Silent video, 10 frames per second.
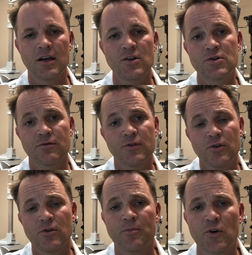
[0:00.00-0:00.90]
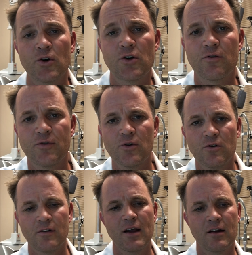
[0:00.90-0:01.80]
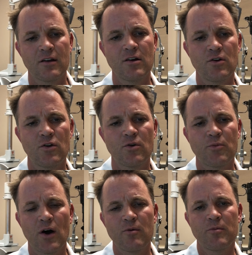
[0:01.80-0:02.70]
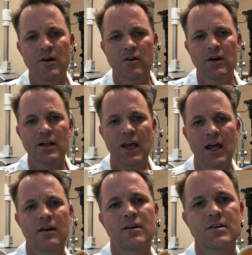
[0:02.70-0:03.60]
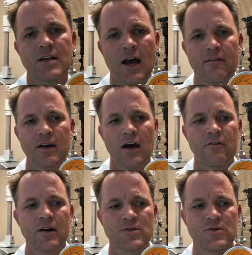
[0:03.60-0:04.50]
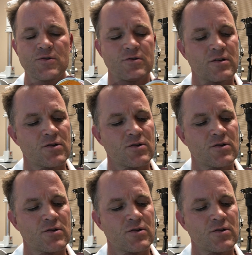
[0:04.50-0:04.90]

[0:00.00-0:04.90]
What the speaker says: eat your food or cook your food, then you're probably a great candidate to have cataract surgery.